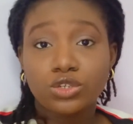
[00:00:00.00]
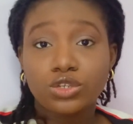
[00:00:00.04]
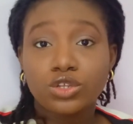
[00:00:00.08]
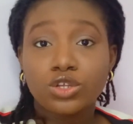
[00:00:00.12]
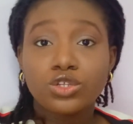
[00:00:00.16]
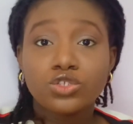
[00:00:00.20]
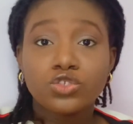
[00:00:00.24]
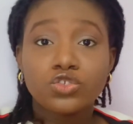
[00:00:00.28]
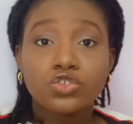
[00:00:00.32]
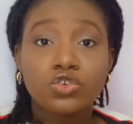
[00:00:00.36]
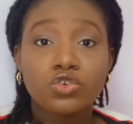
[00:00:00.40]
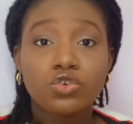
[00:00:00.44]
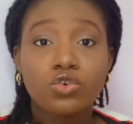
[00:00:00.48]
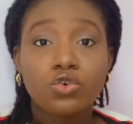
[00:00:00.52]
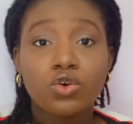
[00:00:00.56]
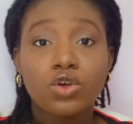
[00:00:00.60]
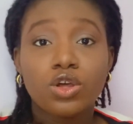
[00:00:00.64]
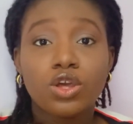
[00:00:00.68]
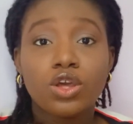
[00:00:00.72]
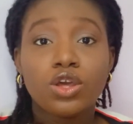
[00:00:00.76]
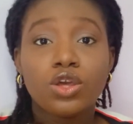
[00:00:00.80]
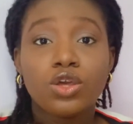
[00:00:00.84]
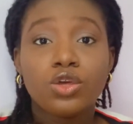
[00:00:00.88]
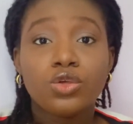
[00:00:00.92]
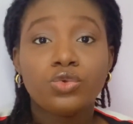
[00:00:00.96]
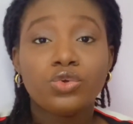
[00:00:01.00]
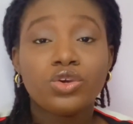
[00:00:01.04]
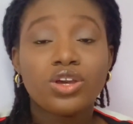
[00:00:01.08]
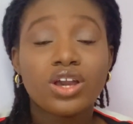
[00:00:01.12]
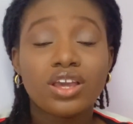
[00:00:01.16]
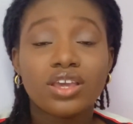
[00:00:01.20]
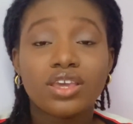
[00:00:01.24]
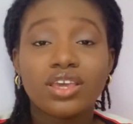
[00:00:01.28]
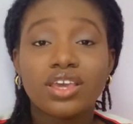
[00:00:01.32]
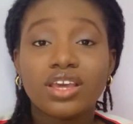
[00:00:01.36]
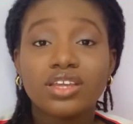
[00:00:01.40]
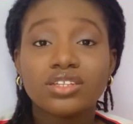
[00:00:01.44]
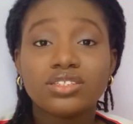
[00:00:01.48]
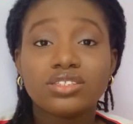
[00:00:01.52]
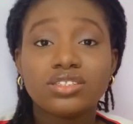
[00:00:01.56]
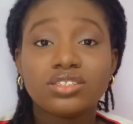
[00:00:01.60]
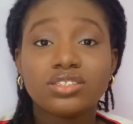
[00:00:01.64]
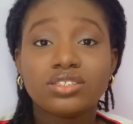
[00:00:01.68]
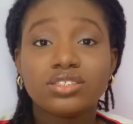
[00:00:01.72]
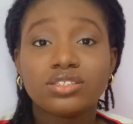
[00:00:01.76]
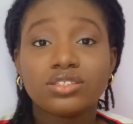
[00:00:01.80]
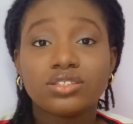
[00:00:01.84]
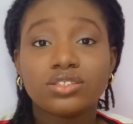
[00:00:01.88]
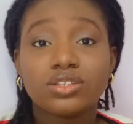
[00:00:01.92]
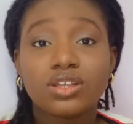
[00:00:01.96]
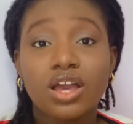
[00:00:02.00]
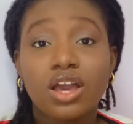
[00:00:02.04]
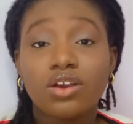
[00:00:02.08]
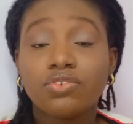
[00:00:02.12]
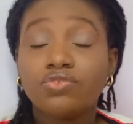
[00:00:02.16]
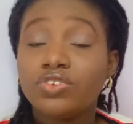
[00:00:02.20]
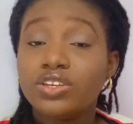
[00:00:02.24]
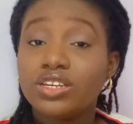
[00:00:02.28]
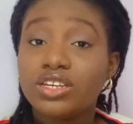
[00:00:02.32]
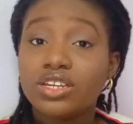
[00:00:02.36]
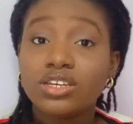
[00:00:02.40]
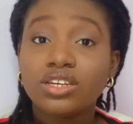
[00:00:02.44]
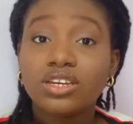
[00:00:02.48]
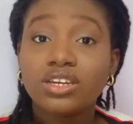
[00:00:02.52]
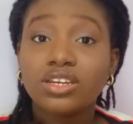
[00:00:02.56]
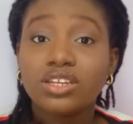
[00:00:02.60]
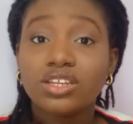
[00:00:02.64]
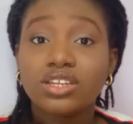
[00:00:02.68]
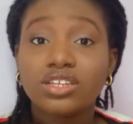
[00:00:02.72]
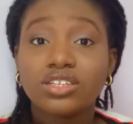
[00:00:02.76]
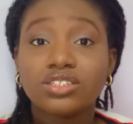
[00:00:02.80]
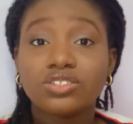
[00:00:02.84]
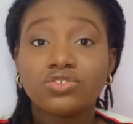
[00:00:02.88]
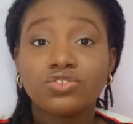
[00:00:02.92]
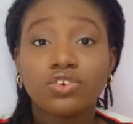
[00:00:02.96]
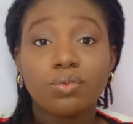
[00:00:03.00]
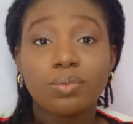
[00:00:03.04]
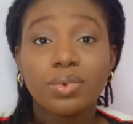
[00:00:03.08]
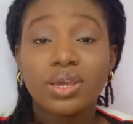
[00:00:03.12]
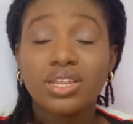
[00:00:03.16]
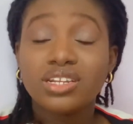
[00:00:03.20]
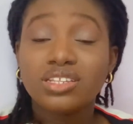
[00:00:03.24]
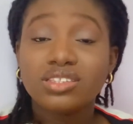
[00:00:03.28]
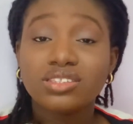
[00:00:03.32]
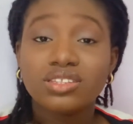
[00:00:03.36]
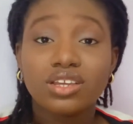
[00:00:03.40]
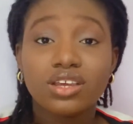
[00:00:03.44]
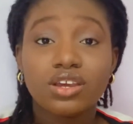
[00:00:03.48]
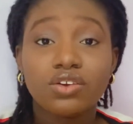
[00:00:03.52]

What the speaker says: So you can get affiliate links from anything,